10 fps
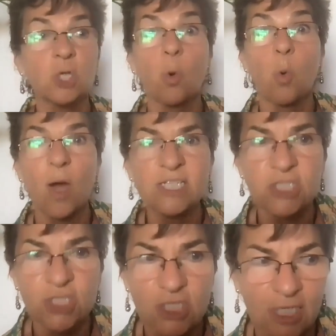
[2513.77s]

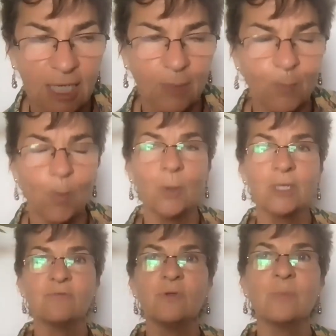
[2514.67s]
questioning
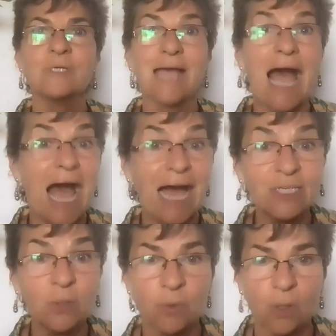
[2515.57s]
point of view, because I
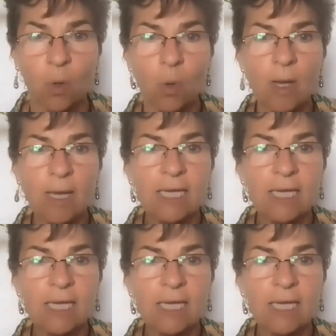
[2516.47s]
don't know,